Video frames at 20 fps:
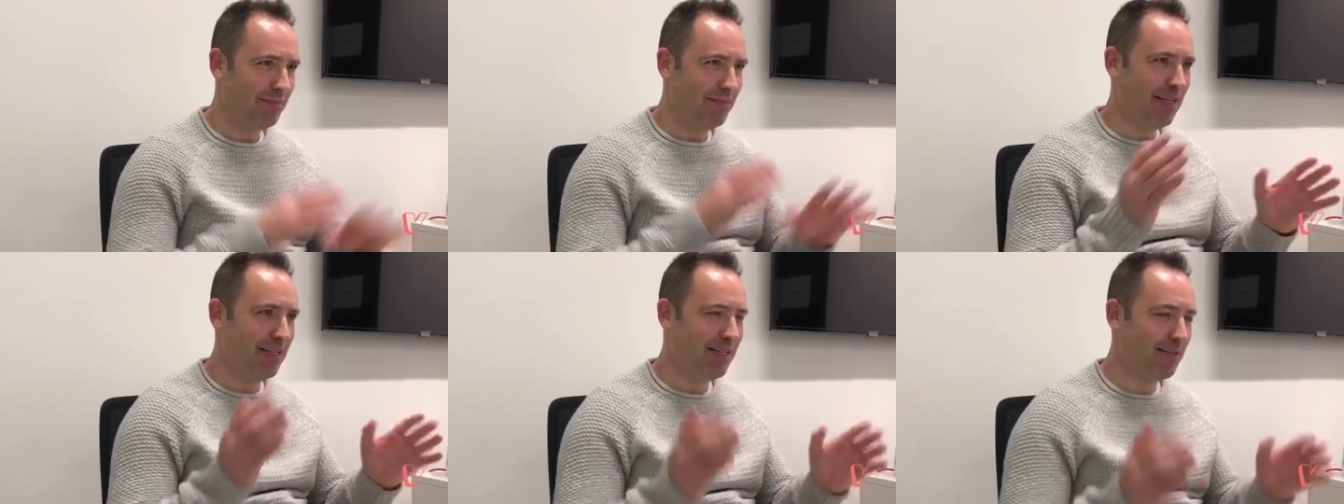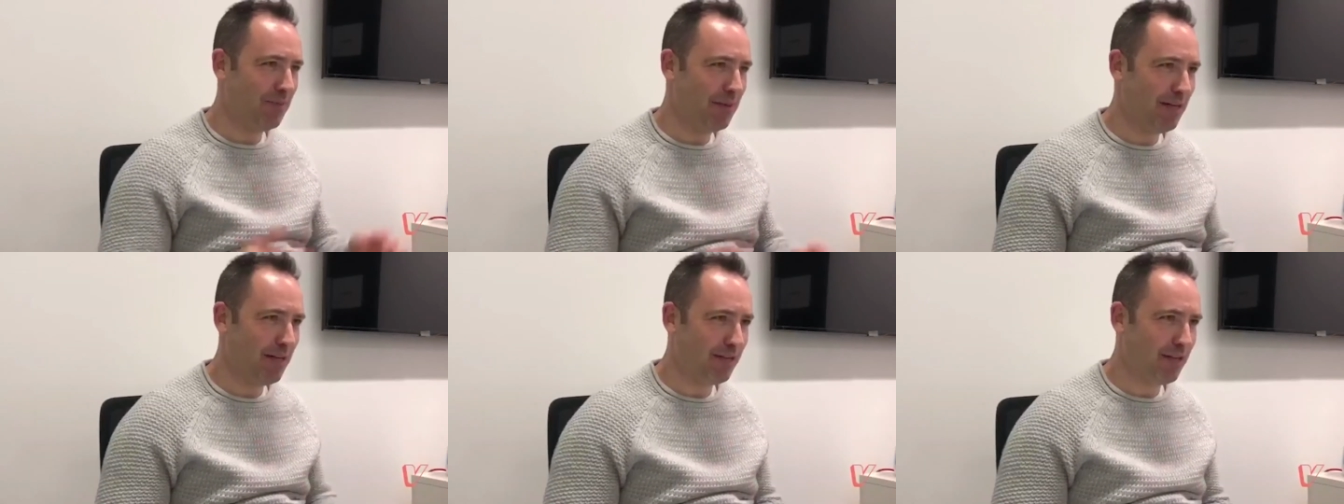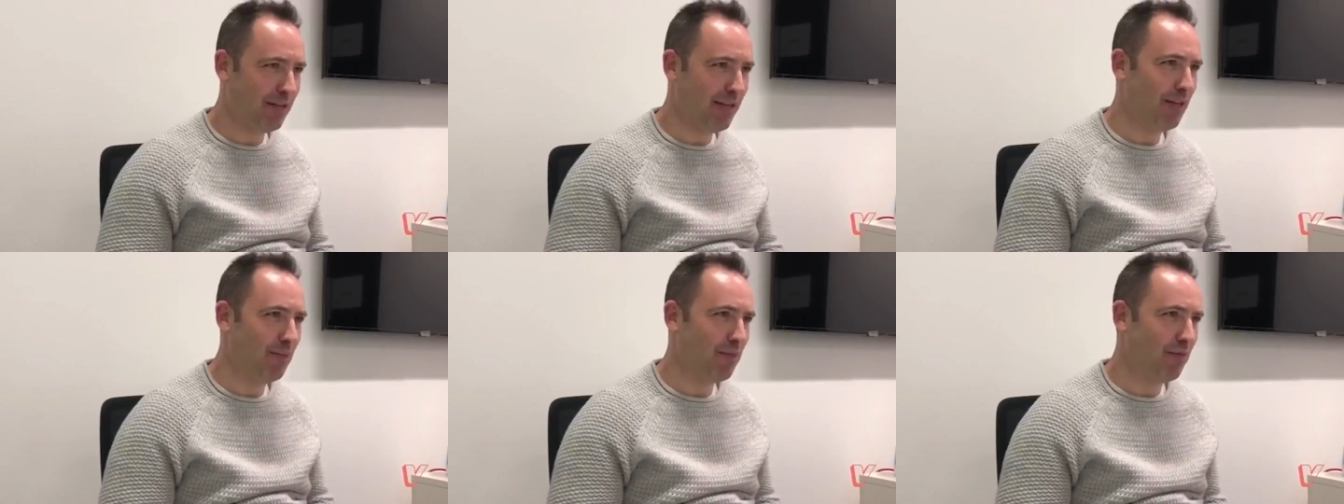there's a bit of
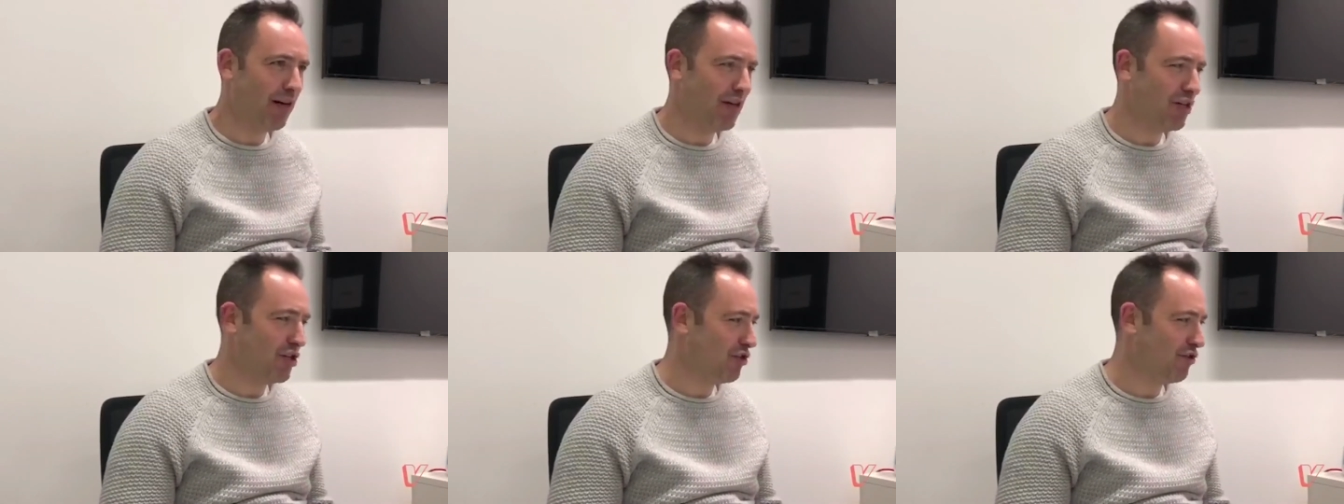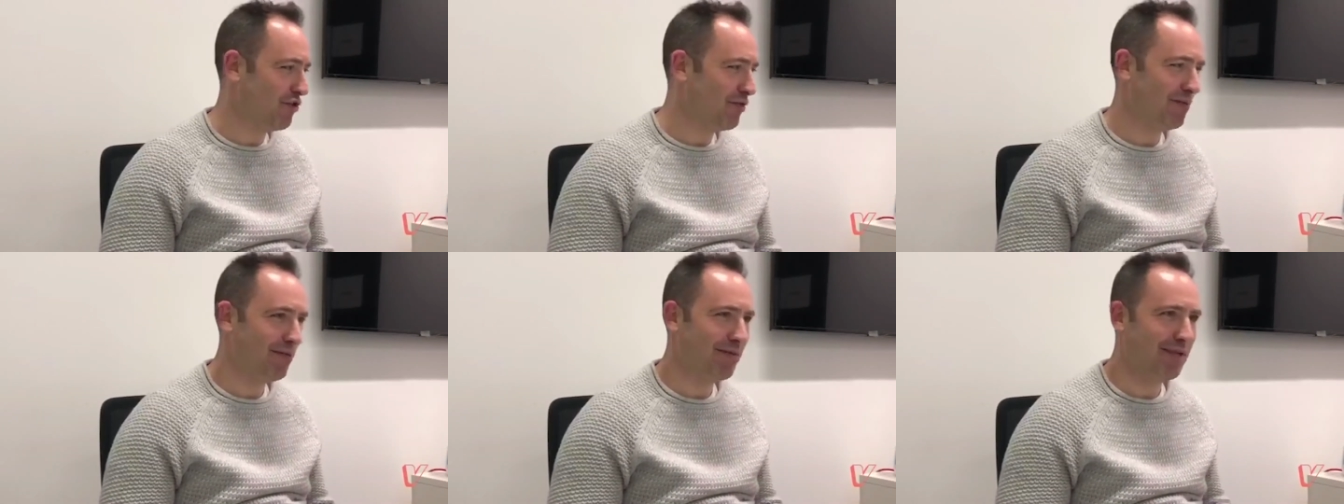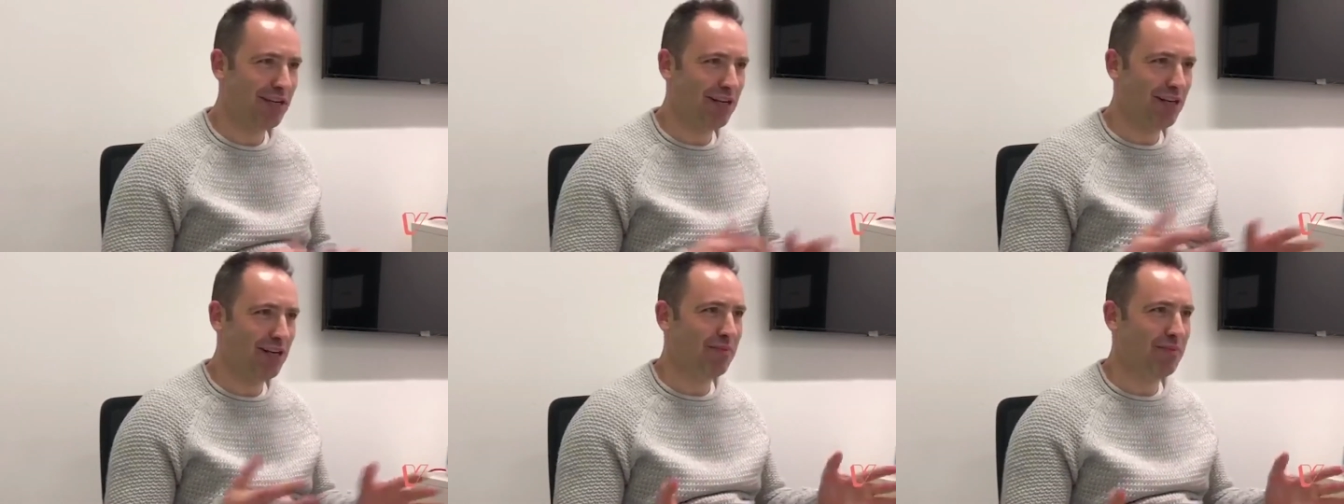celebration,
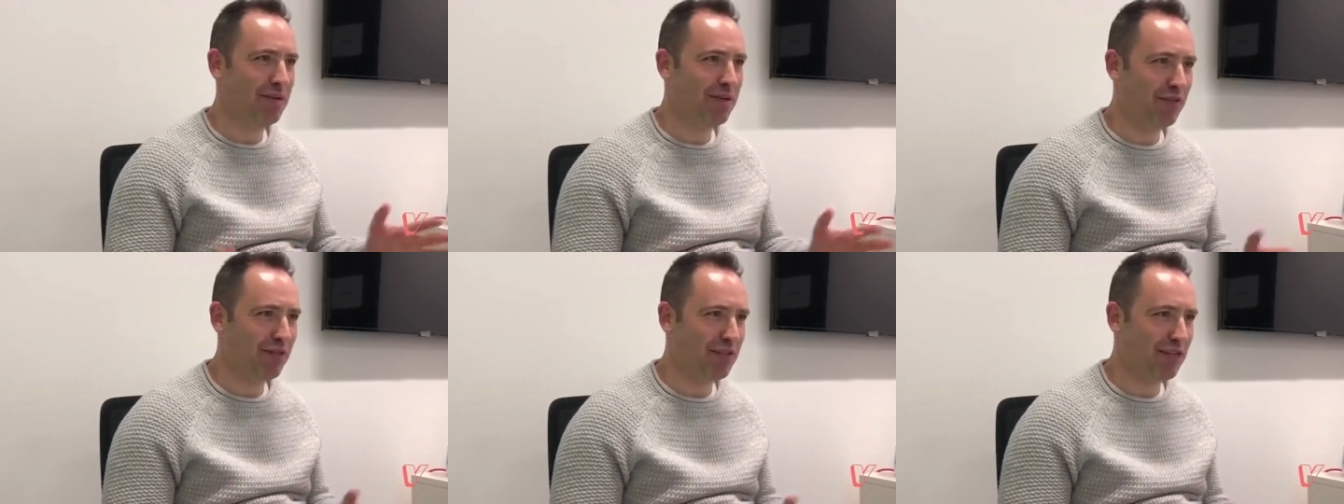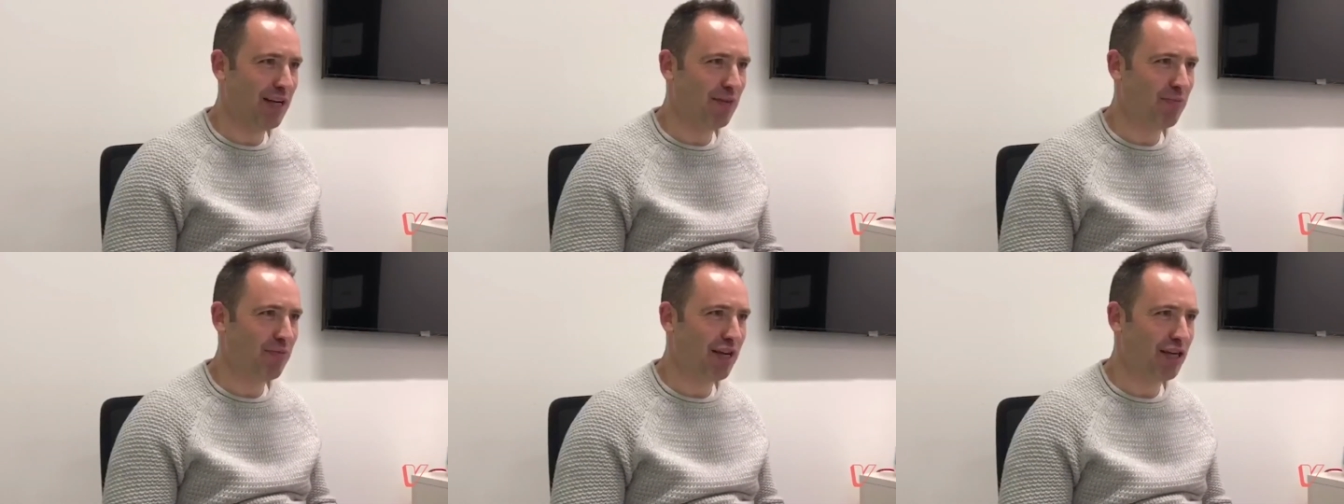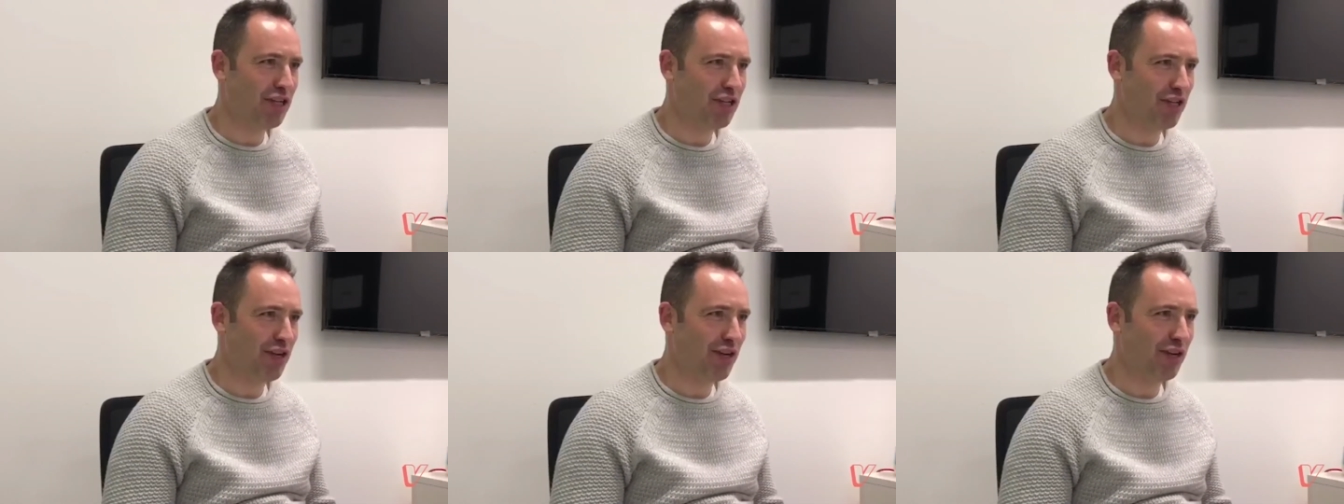you know, a bit of a
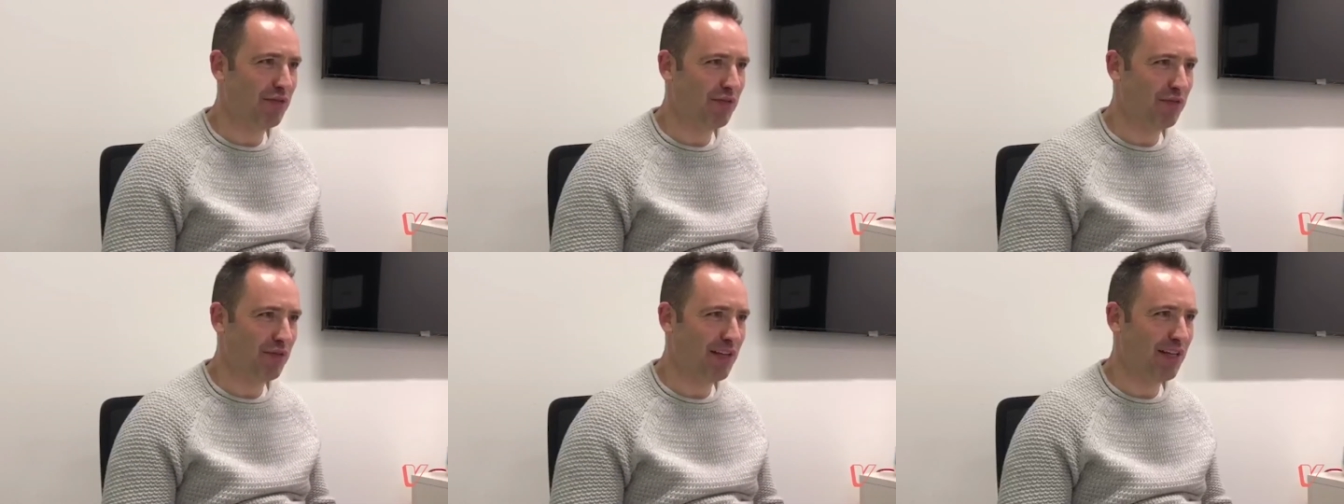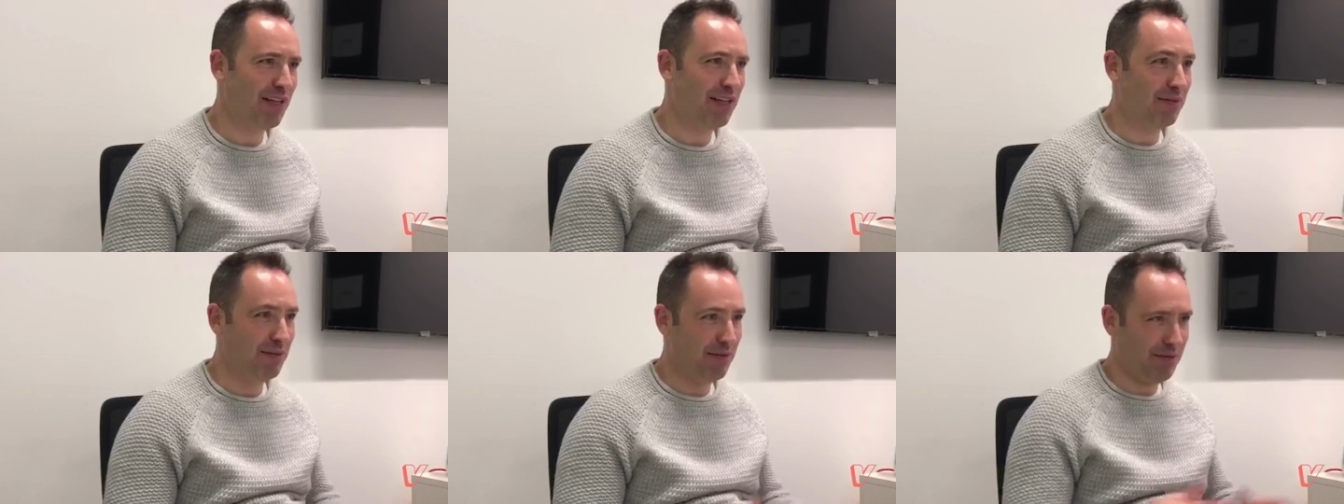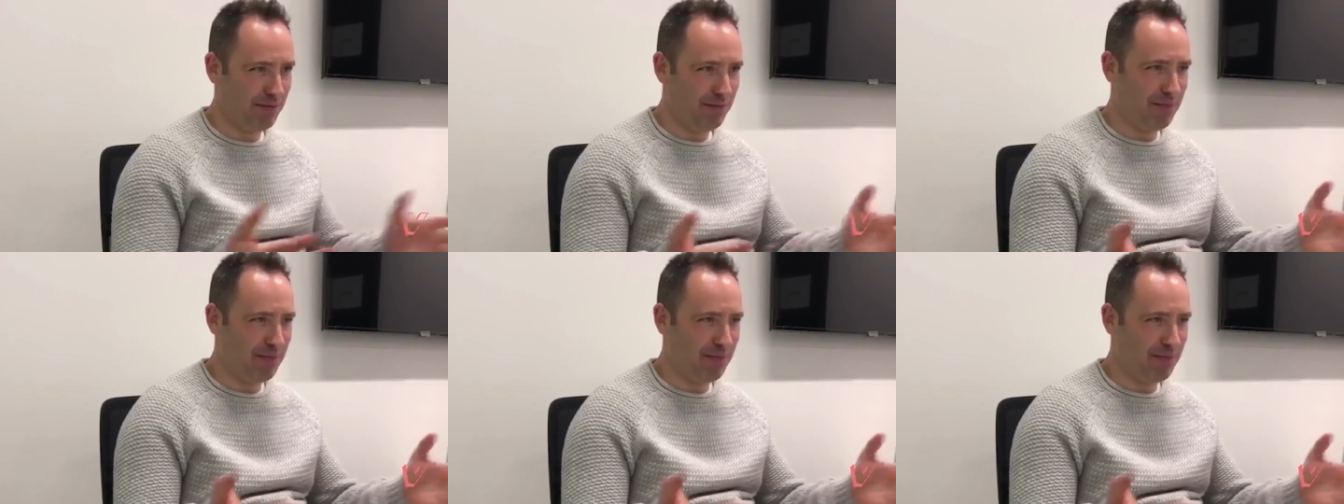celebration, hopefully,